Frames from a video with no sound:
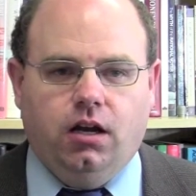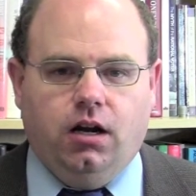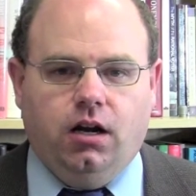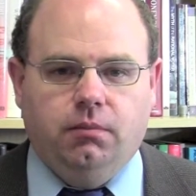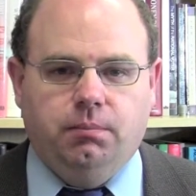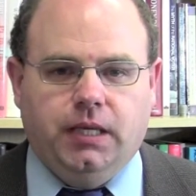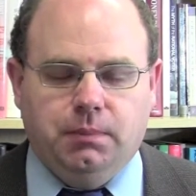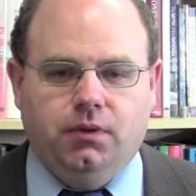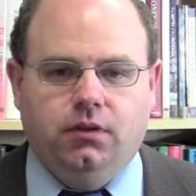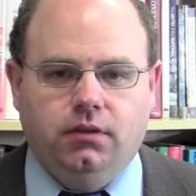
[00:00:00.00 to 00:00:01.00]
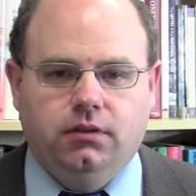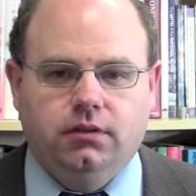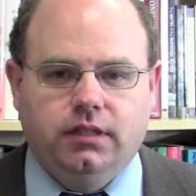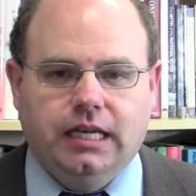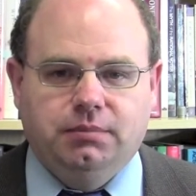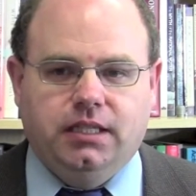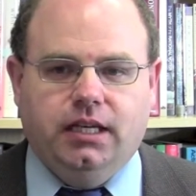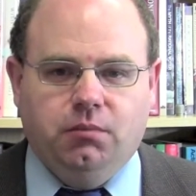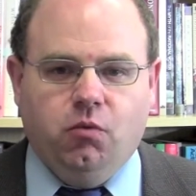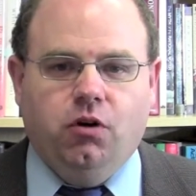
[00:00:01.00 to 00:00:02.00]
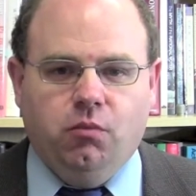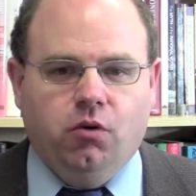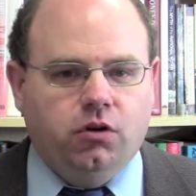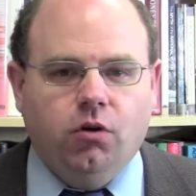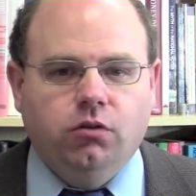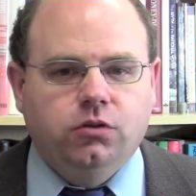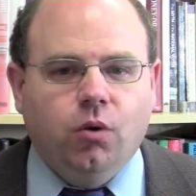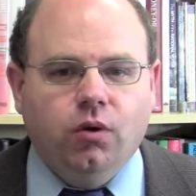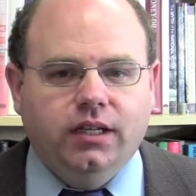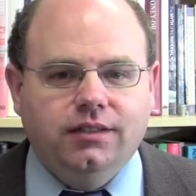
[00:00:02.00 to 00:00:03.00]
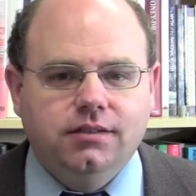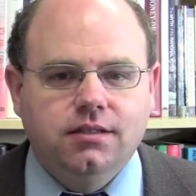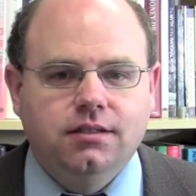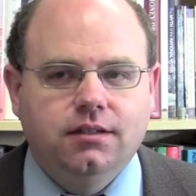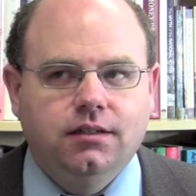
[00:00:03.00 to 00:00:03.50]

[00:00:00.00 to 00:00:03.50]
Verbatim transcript: our people kept getting more and more gold coins,